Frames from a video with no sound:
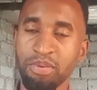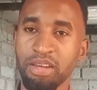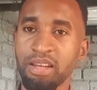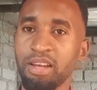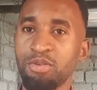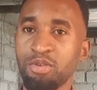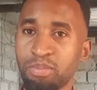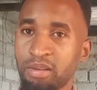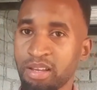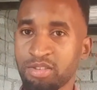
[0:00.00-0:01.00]
in a good
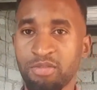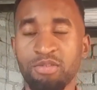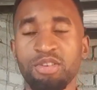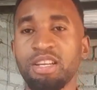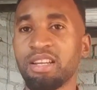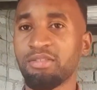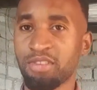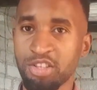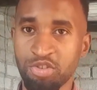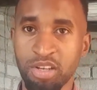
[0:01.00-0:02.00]
place of not getting
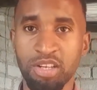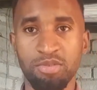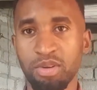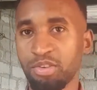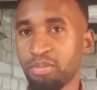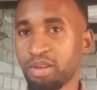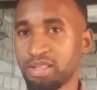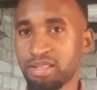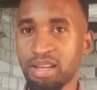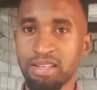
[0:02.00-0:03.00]
frustrated when your
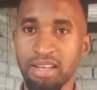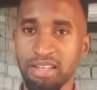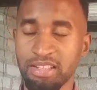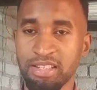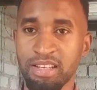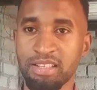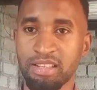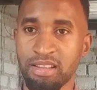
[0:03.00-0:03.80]
beds start getting sick.